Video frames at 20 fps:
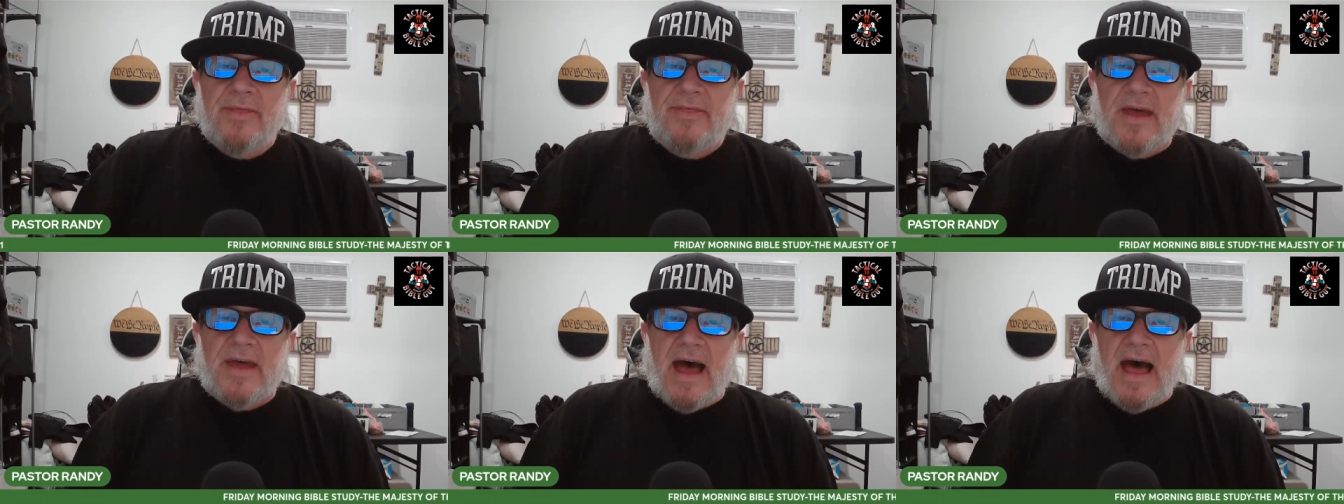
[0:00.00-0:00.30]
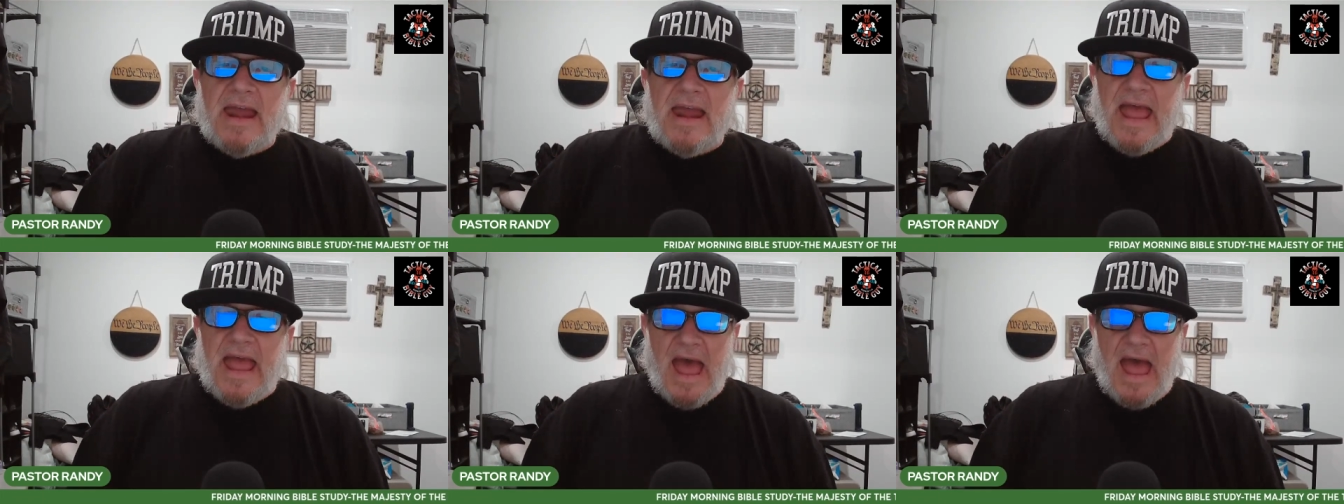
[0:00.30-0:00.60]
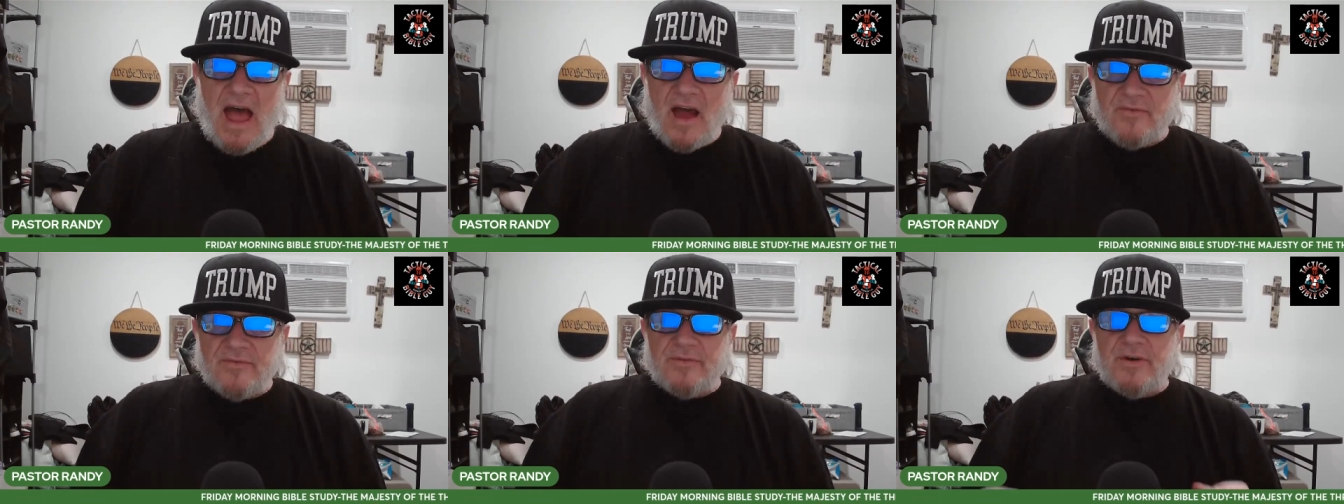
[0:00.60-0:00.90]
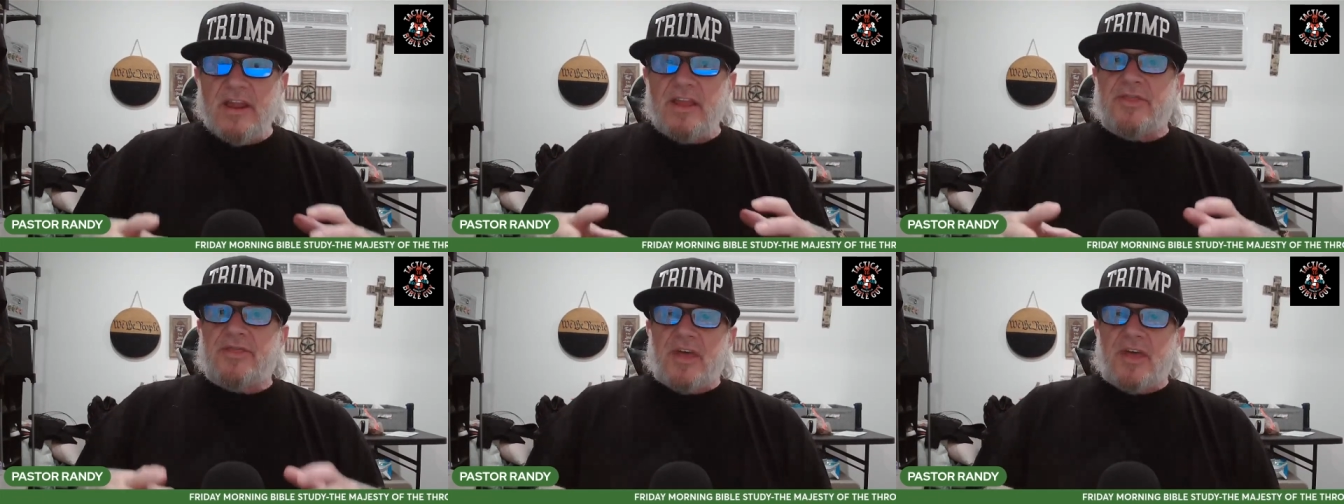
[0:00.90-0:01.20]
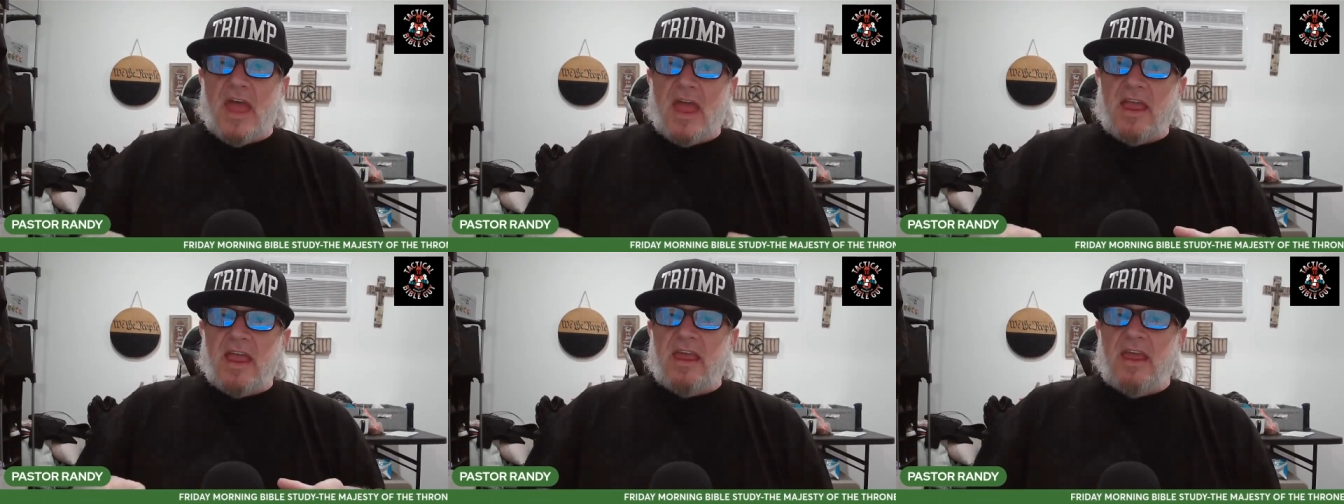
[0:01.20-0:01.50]
that
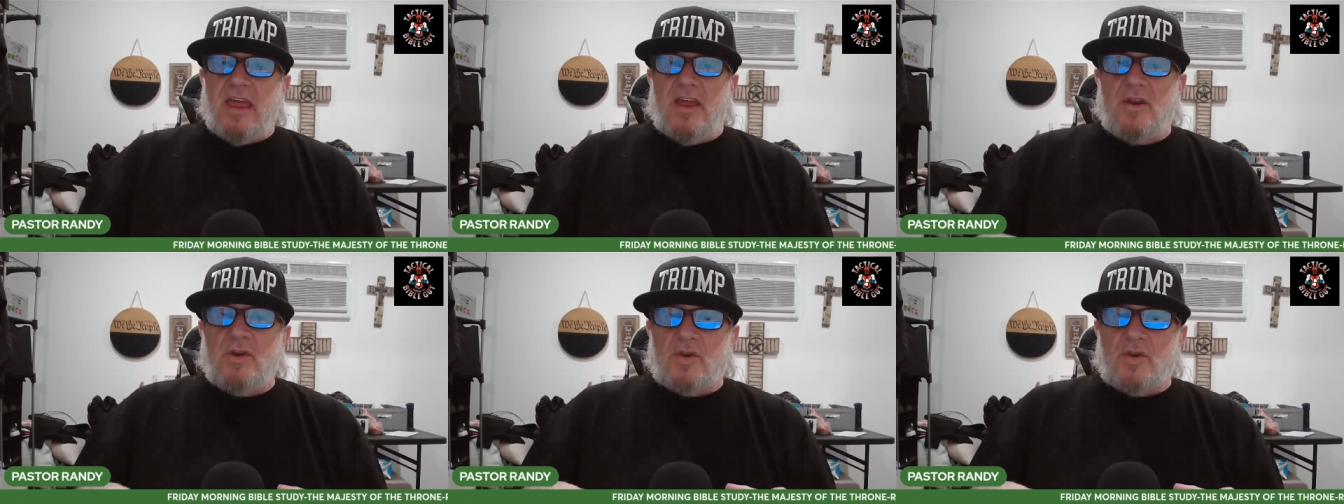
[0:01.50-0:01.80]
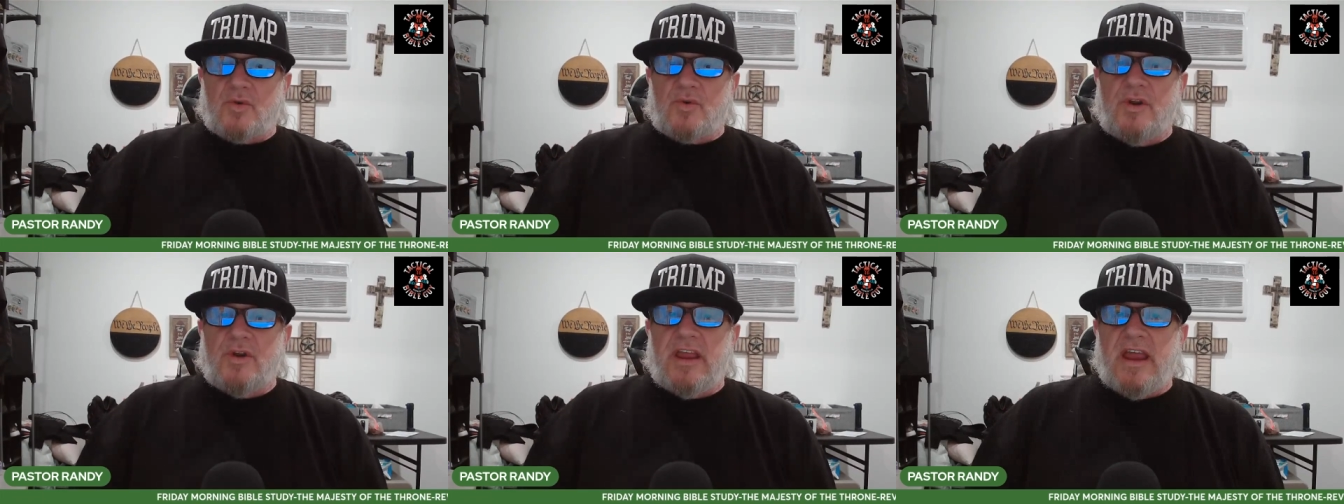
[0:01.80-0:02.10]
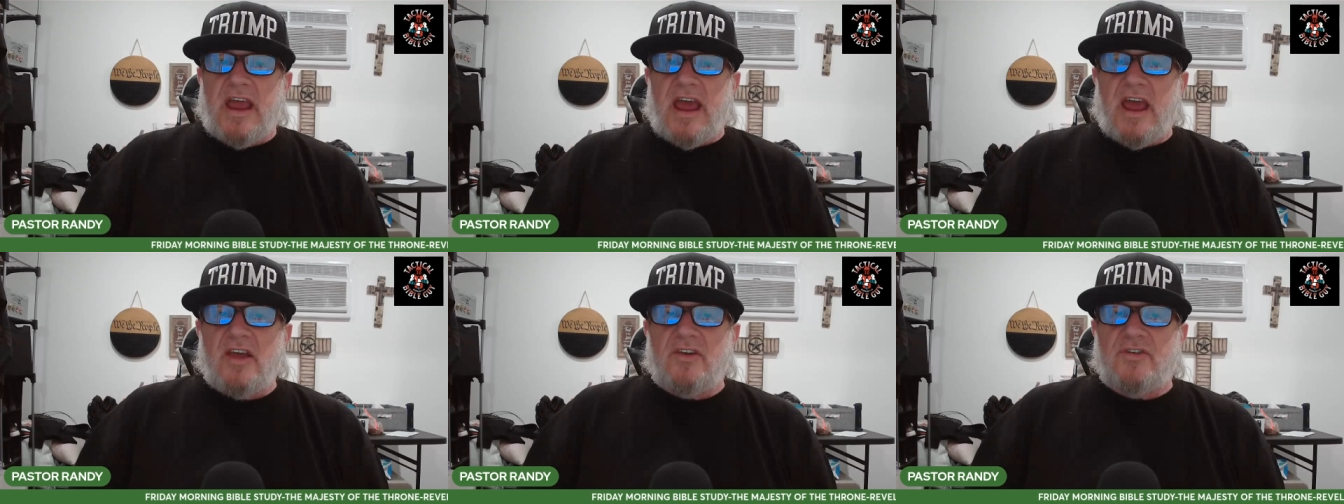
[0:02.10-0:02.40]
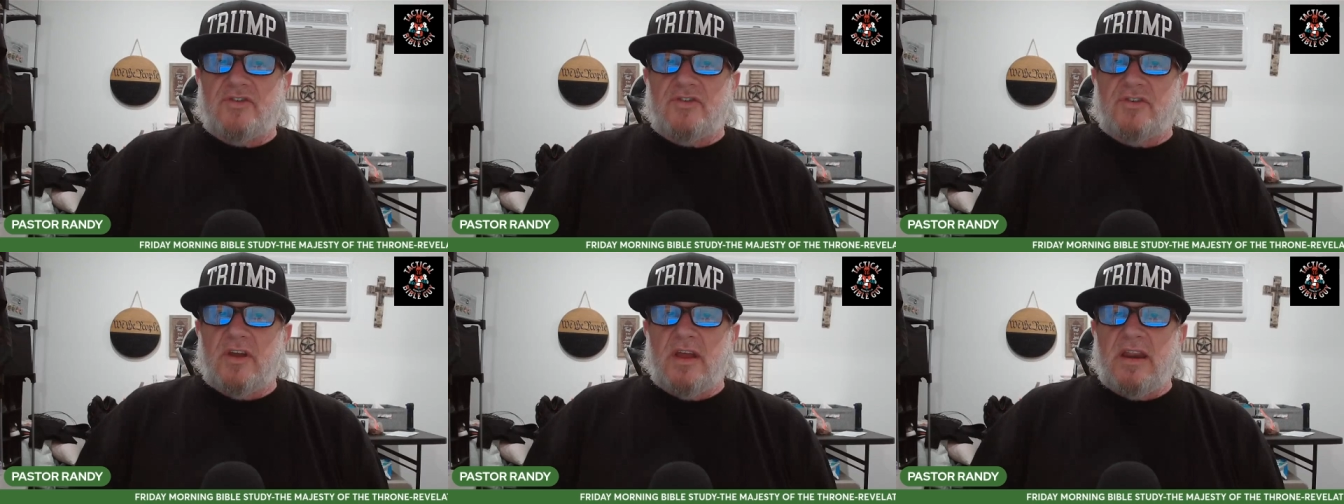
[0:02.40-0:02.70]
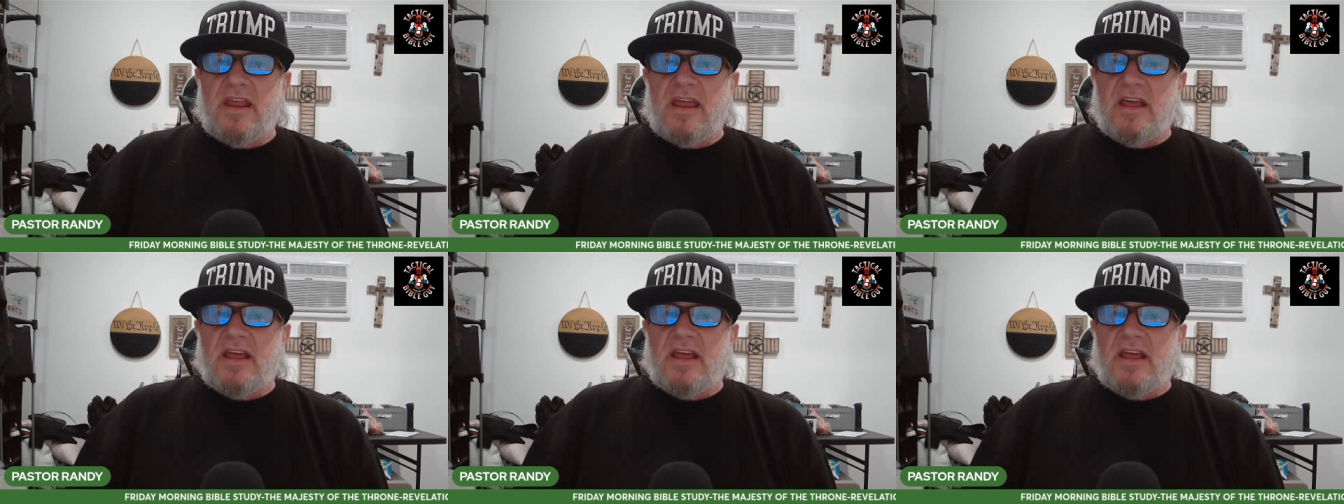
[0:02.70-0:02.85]
everything in creation